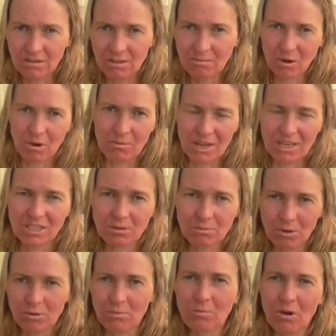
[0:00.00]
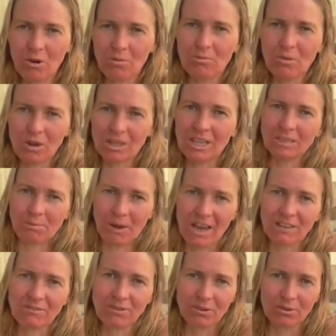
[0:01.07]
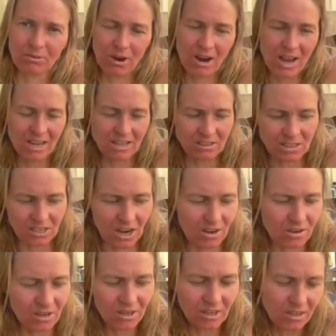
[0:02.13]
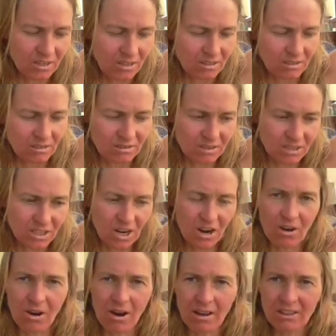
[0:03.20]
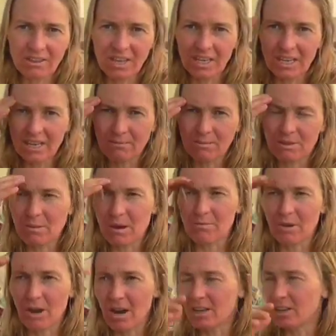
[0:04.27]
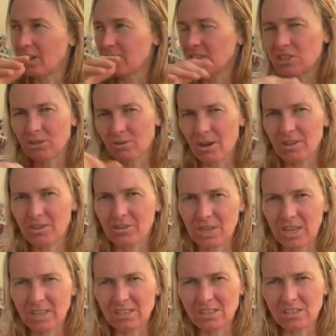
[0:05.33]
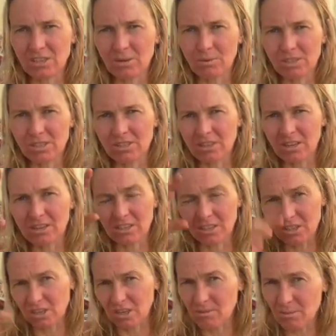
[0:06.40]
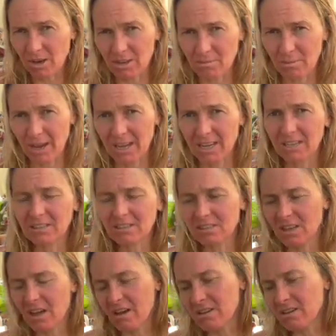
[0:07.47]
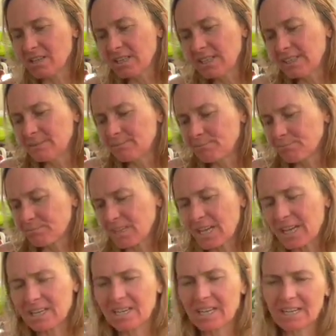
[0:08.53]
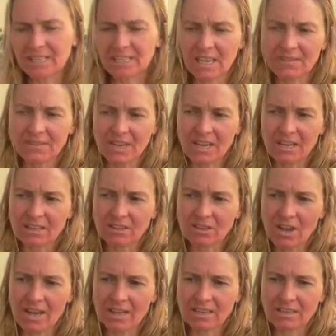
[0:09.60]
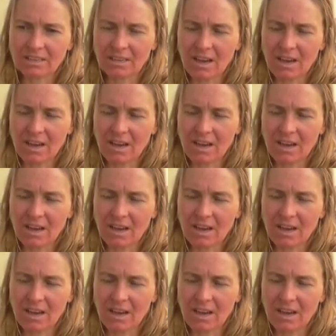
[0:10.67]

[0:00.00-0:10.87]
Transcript: more manageable, less painful, right? And so, you know, I then in my mind I could do other things because I wasn't so consumed by the pain. So, and he said that, like,